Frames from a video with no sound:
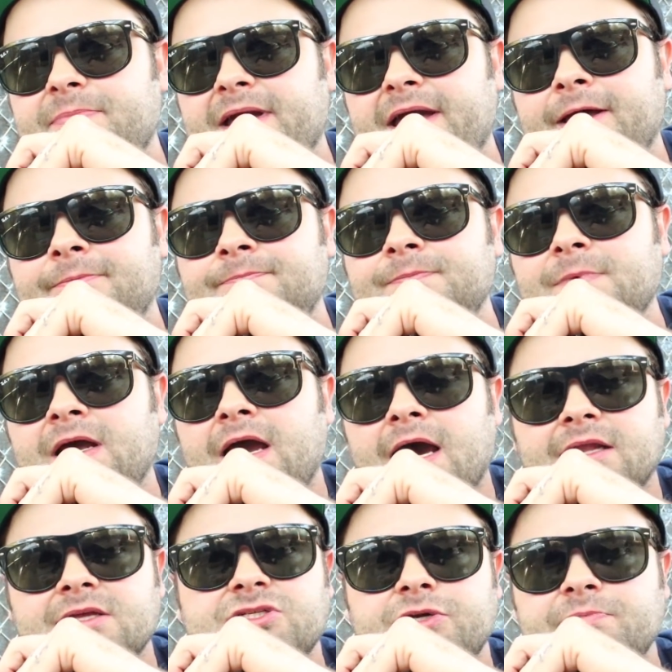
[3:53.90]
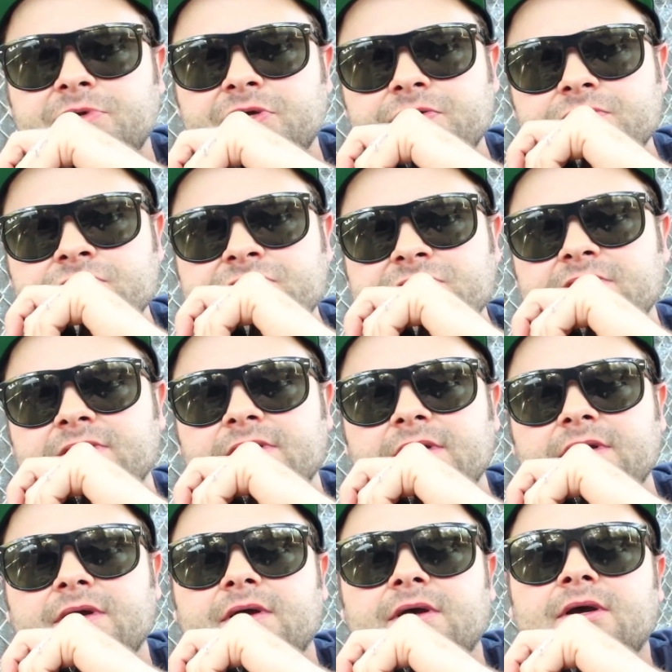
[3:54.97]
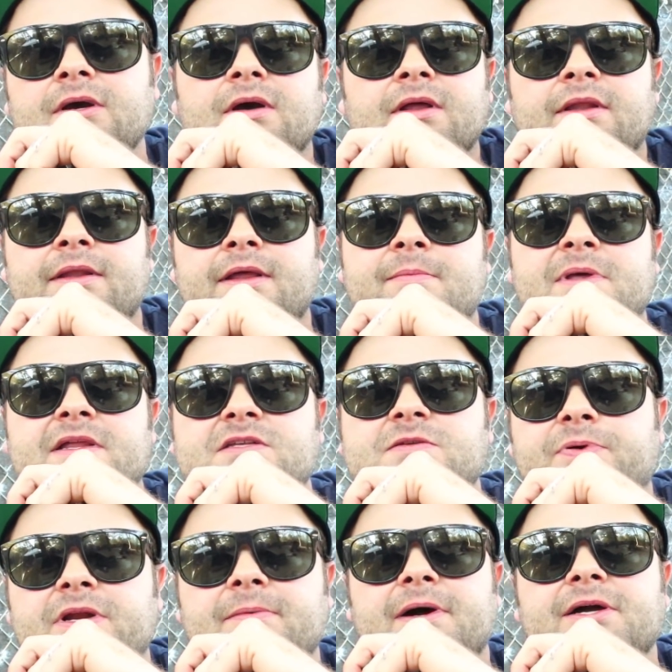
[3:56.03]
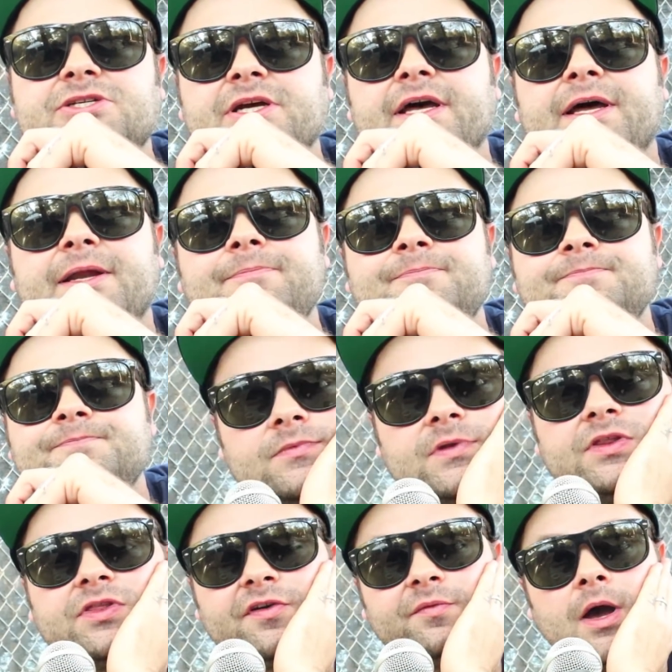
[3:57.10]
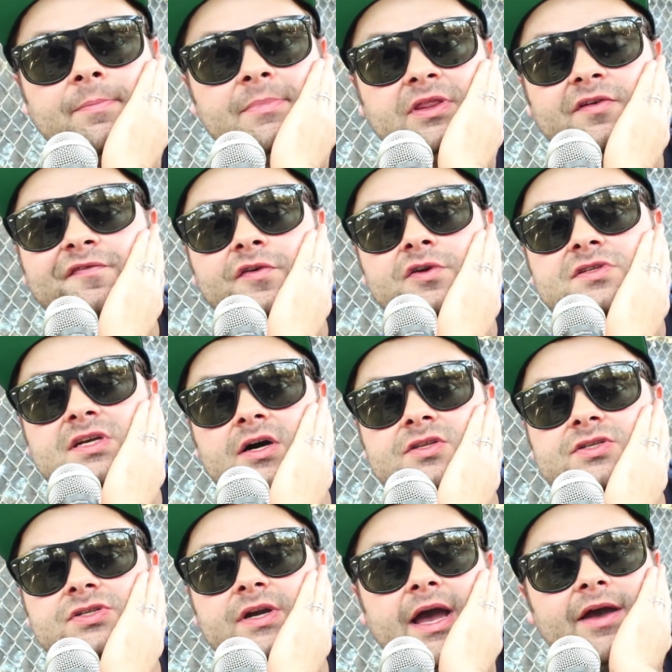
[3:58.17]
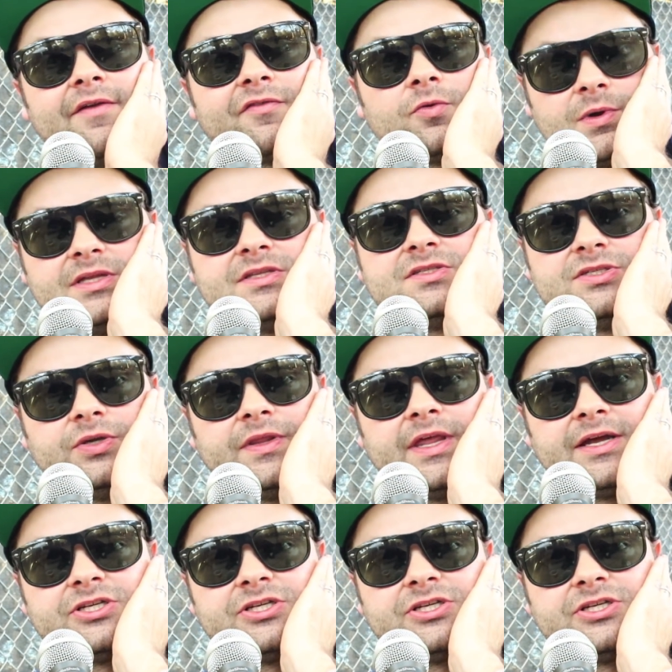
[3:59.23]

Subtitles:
band. I listen to Muse. That's pretty much it. The first concert I ever went to that